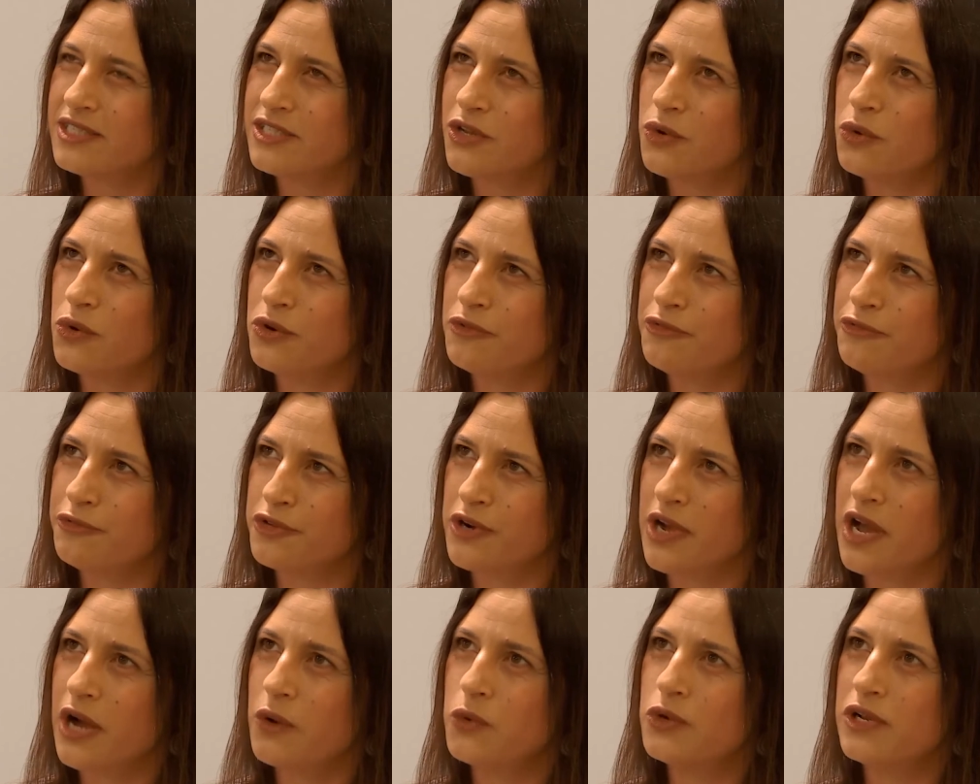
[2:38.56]
So
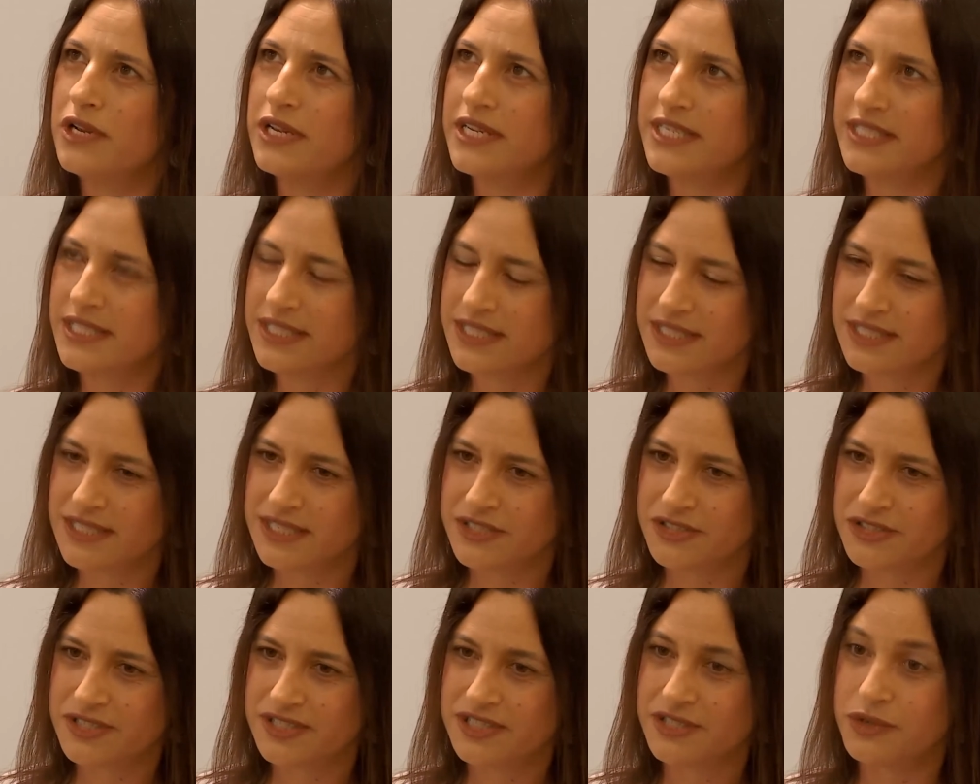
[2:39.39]
for our
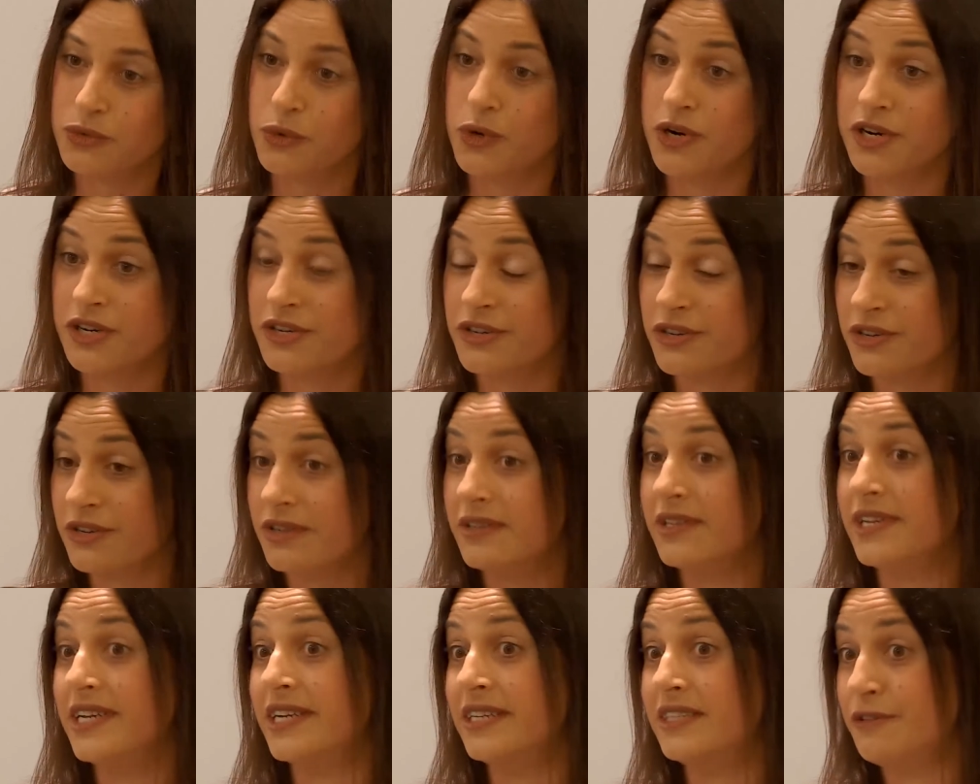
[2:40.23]
listeners who are
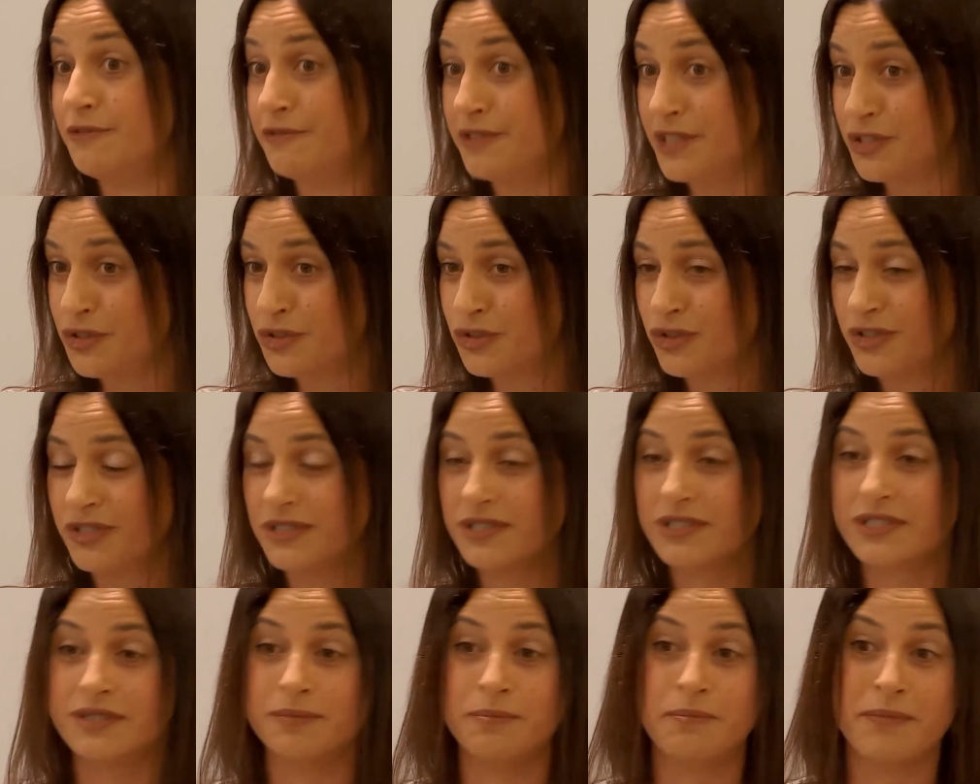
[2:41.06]

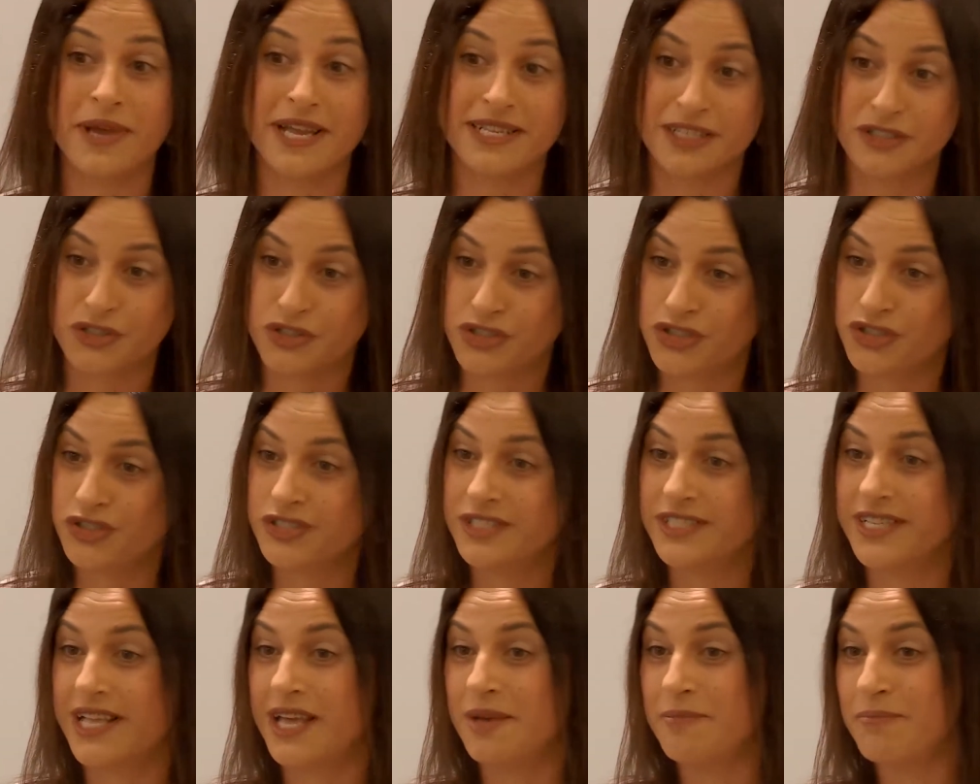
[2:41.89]
individuals,
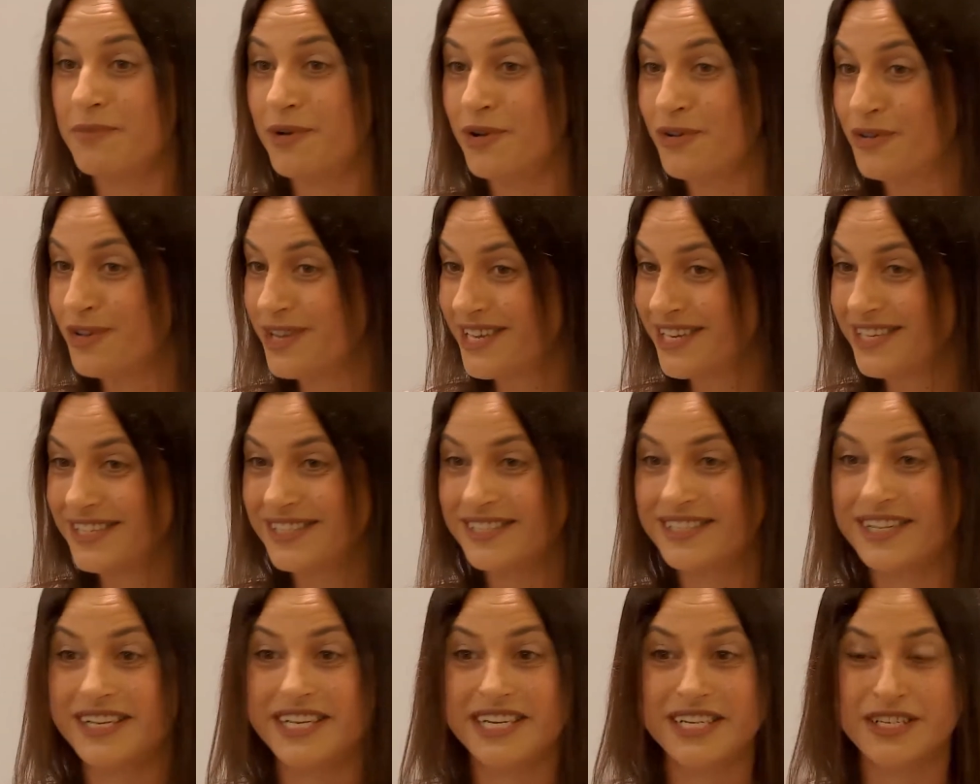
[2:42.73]
managers,
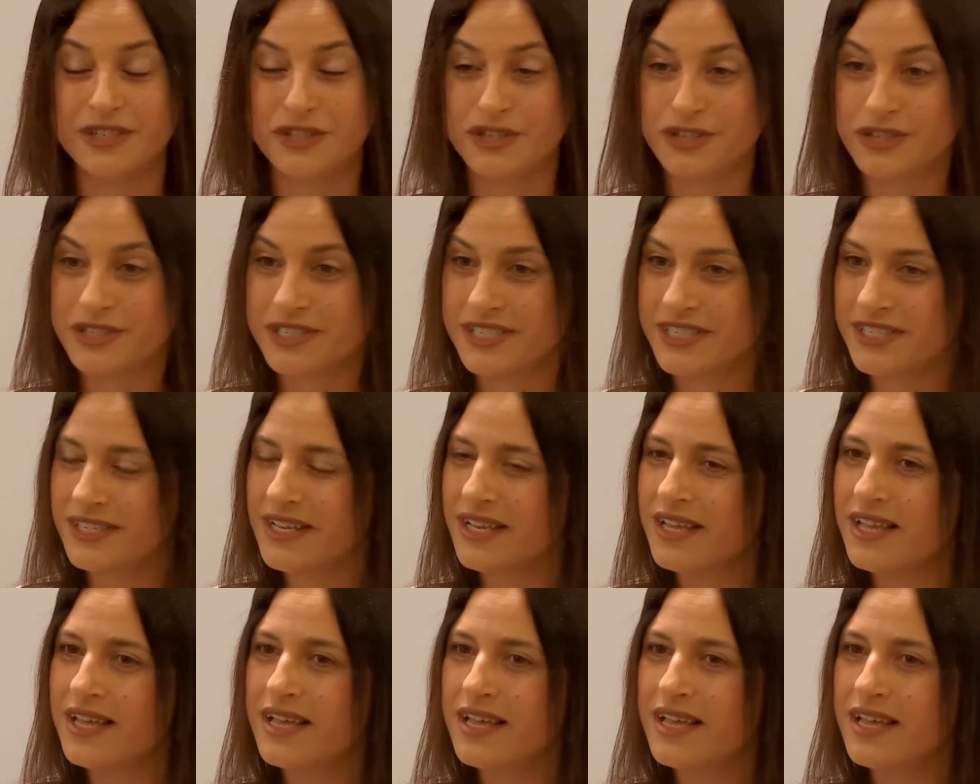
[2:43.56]
employees, leaders,